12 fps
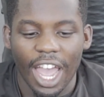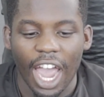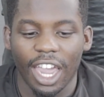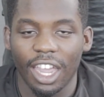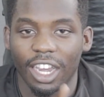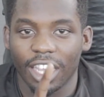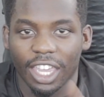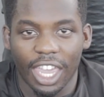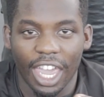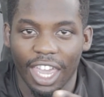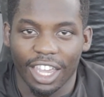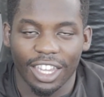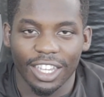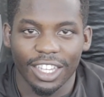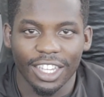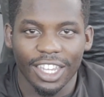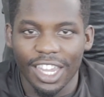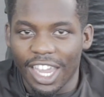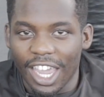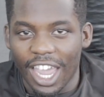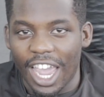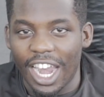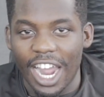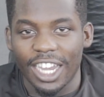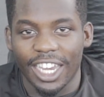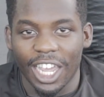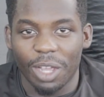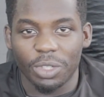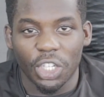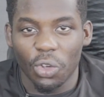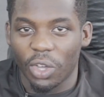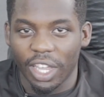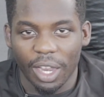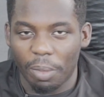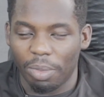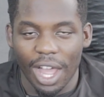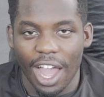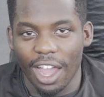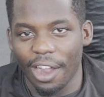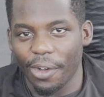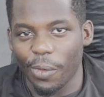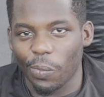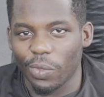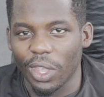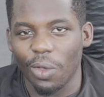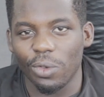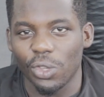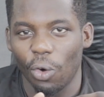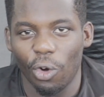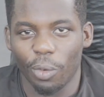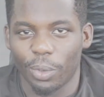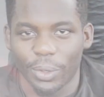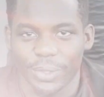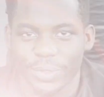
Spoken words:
I couldn't kick, and I damn sure couldn't block. It was horrible.